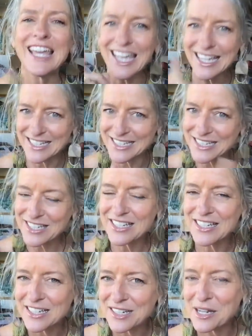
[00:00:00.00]
And
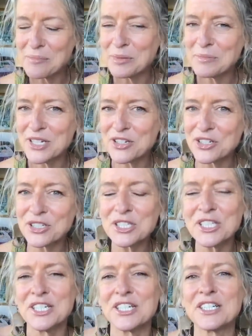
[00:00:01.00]
a couple months
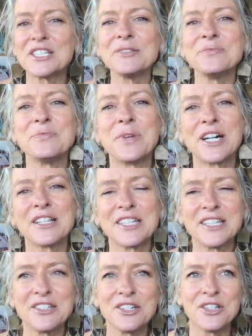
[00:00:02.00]
earlier, while
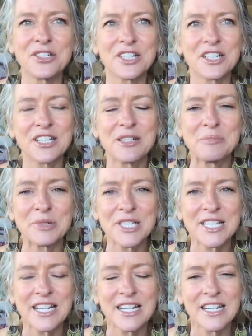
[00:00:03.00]
in New York at a book
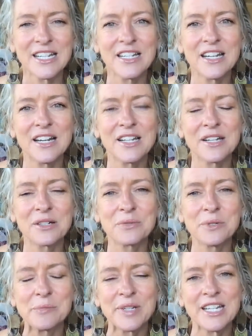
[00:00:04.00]
signing, a young
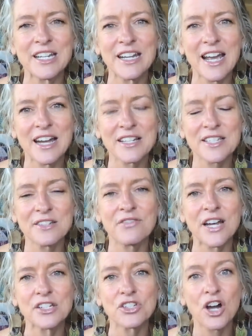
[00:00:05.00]
woman had asked if
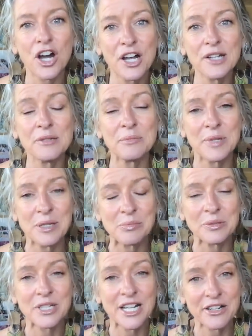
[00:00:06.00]
I taught
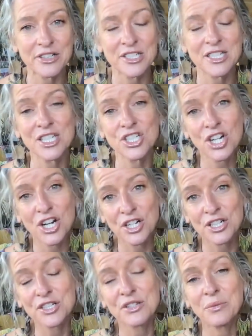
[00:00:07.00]
people how to teach
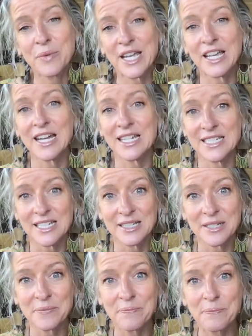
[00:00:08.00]
art the way I
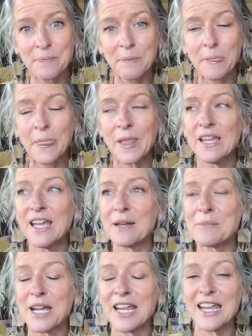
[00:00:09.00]
did. And
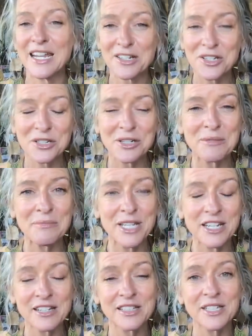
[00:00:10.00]
my answer
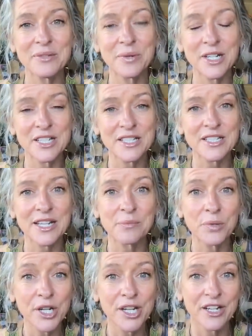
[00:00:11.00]
immediately was, I'm
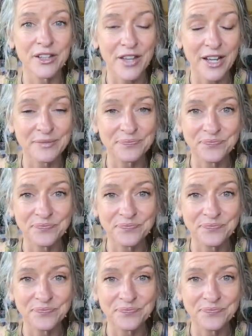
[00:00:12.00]
working on that.